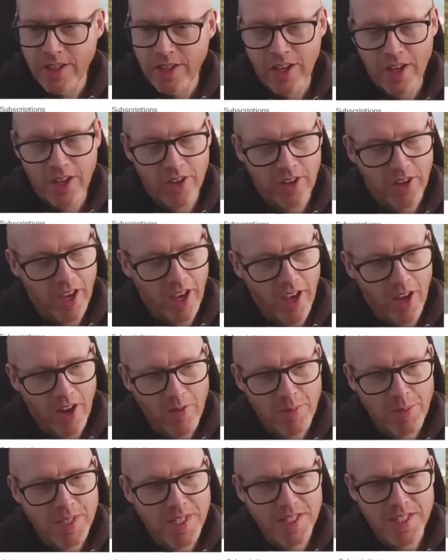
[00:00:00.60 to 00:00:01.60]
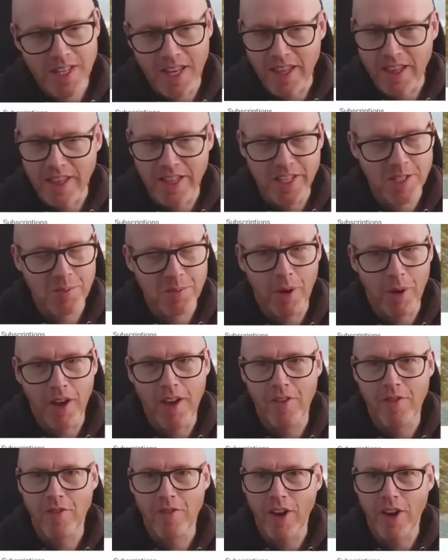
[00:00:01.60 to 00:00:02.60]
Okay, I've been sent this by
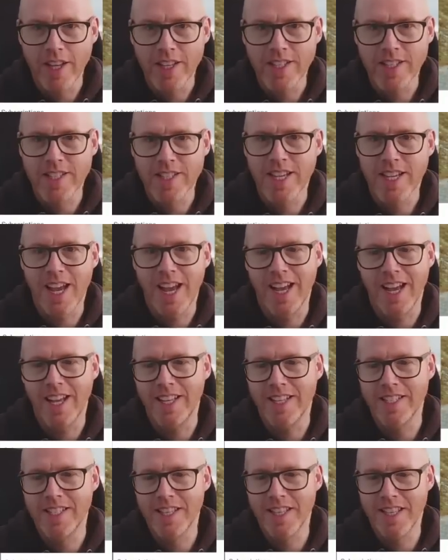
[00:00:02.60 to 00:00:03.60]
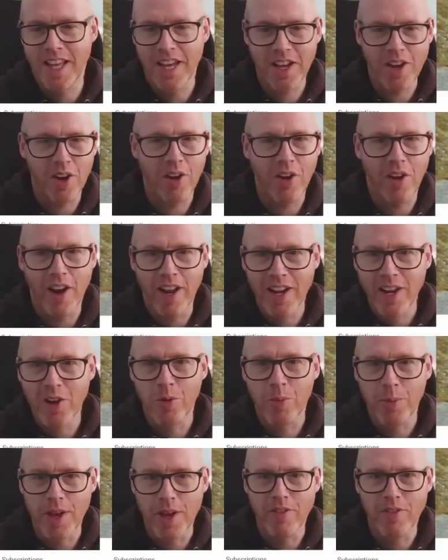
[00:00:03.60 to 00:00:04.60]
a friend, and they are a
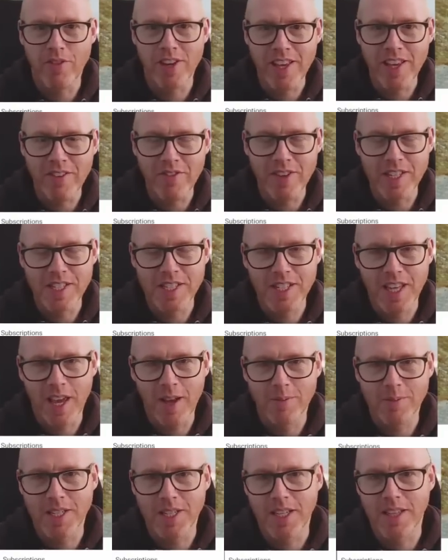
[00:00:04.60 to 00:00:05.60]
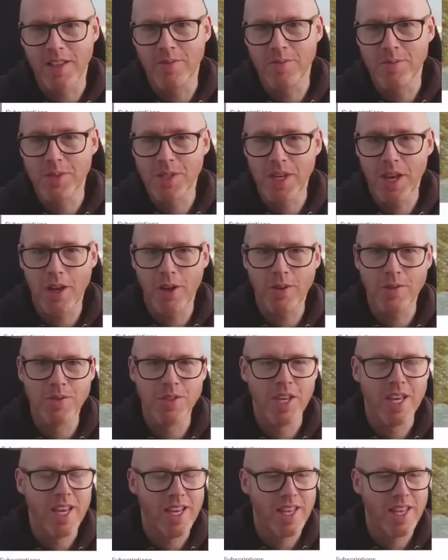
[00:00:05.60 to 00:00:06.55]
little bit of an EV skeptic themselves.